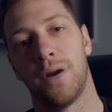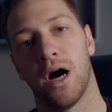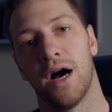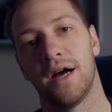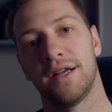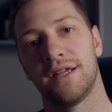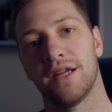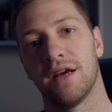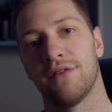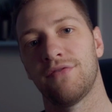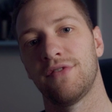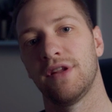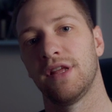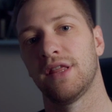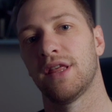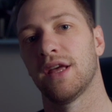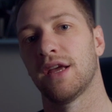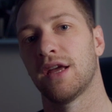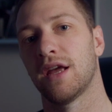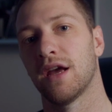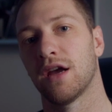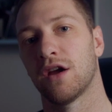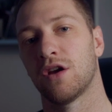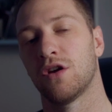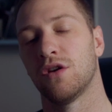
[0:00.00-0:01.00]
but I definitely
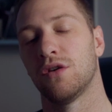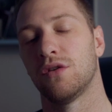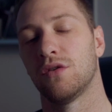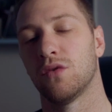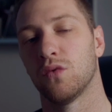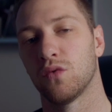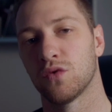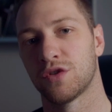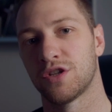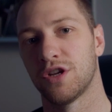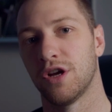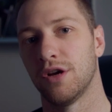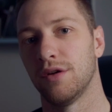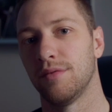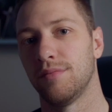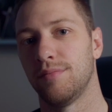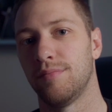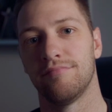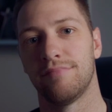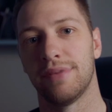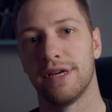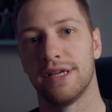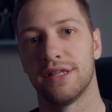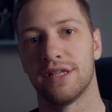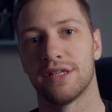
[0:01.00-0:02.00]
think it could also
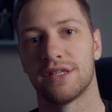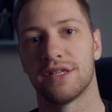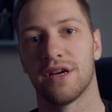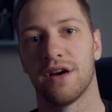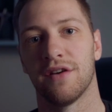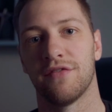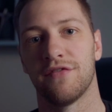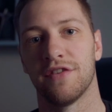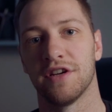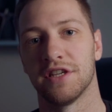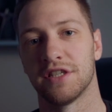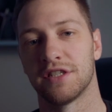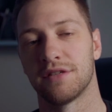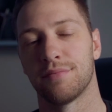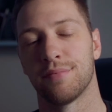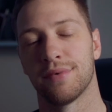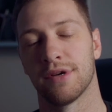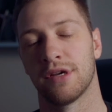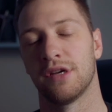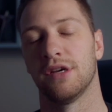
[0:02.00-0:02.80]
be the toughest,